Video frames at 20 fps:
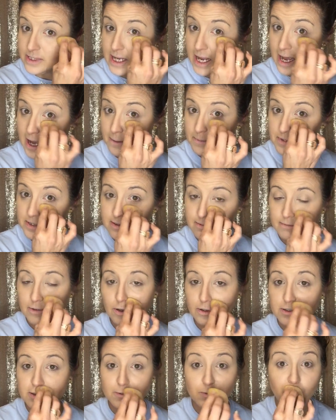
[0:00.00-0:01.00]
dabs
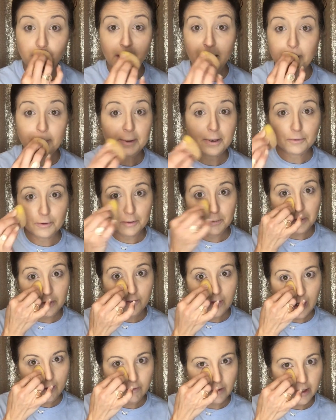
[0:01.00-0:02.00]
or swipe and
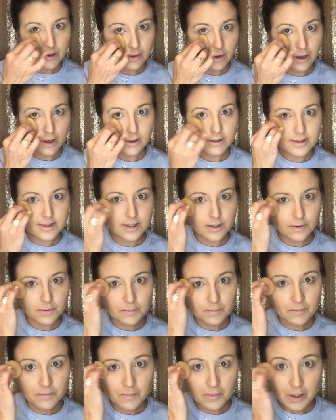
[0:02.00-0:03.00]
remove everything.
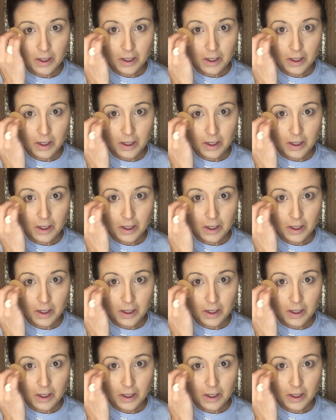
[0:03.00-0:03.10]
So